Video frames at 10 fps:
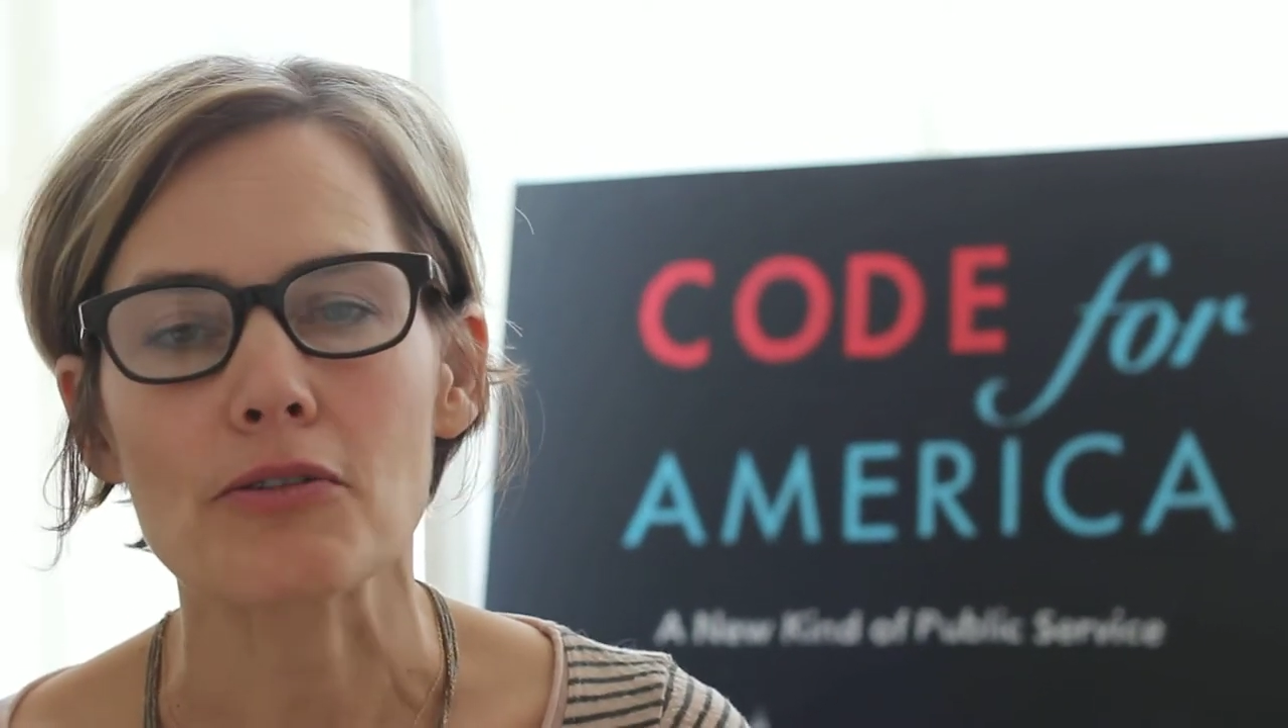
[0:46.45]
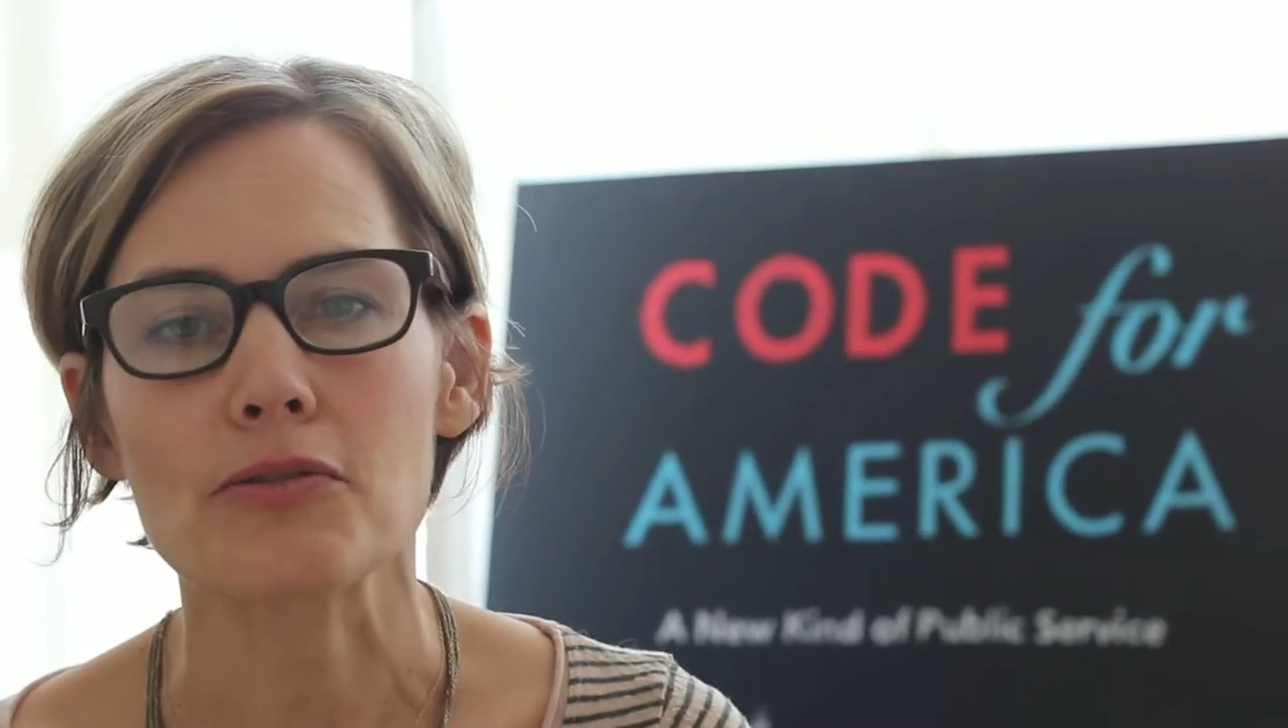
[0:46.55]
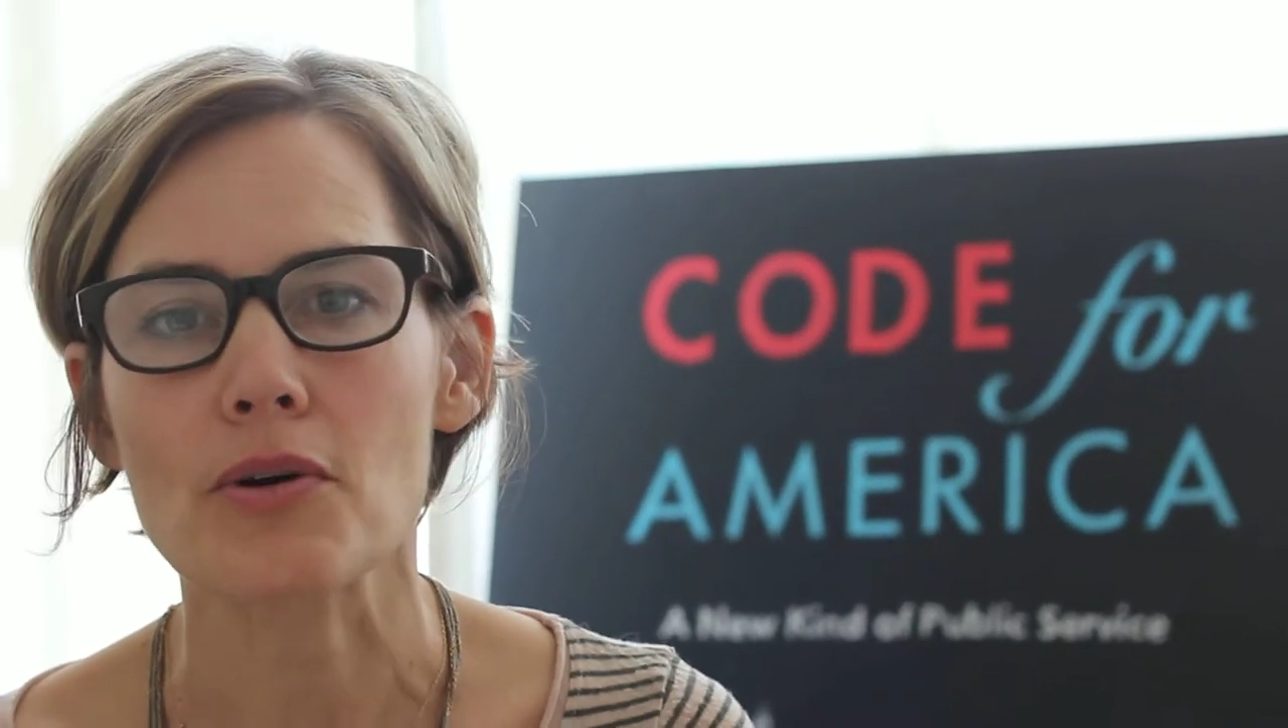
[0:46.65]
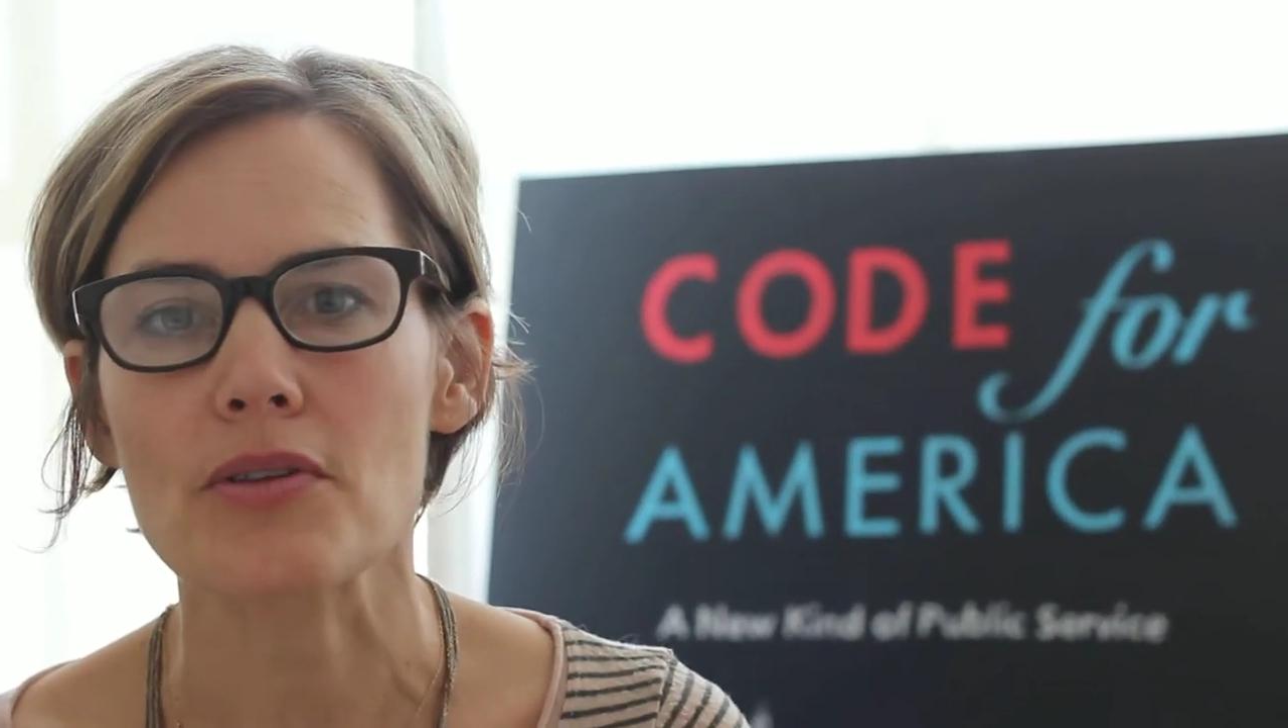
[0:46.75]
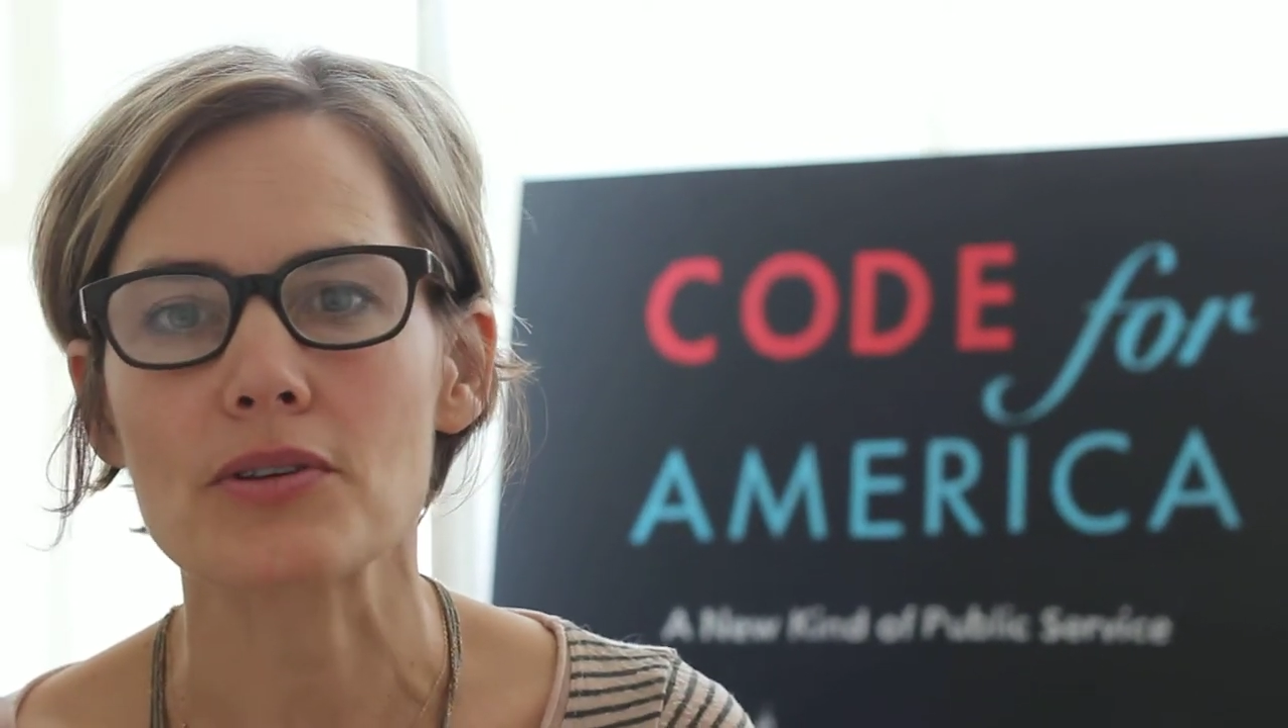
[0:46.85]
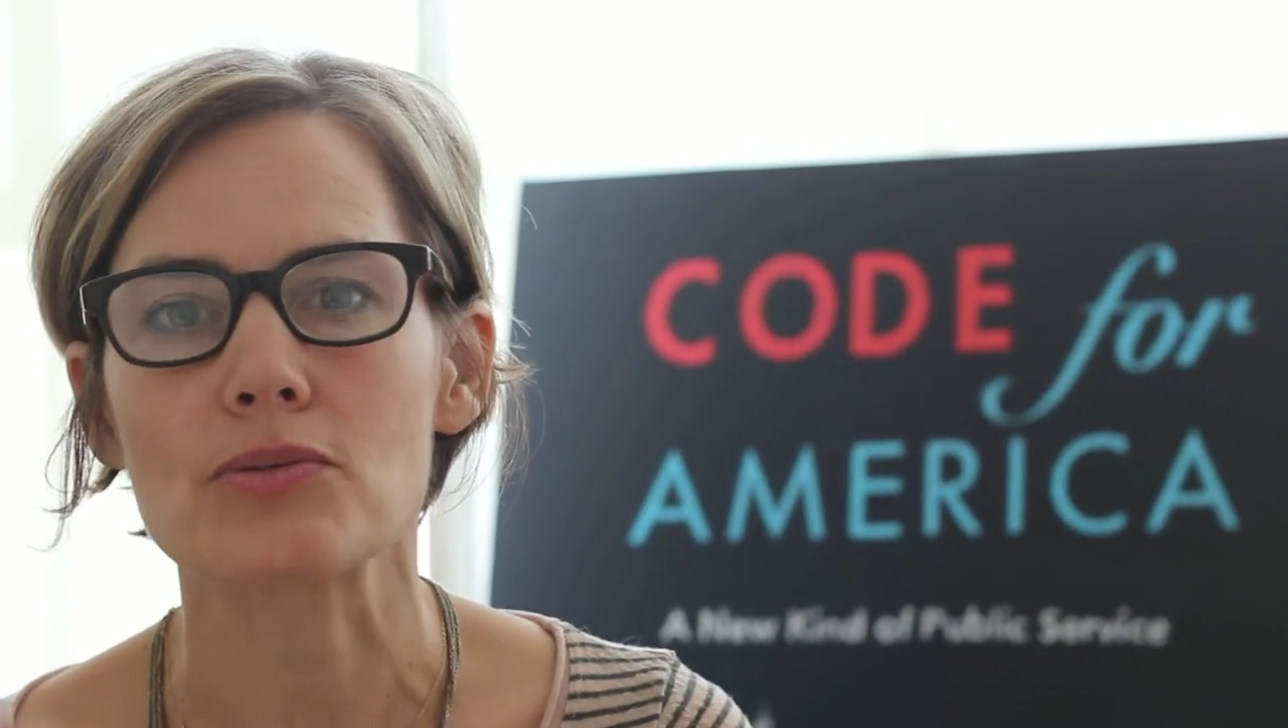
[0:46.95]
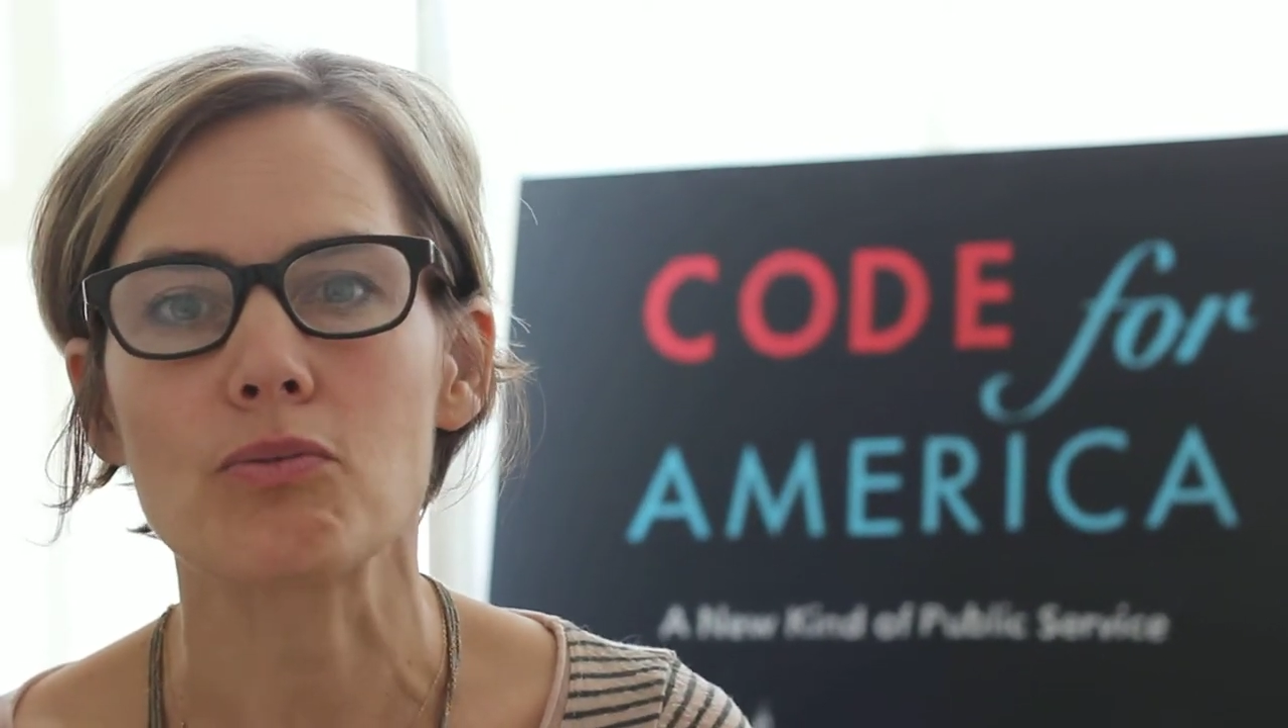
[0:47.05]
for this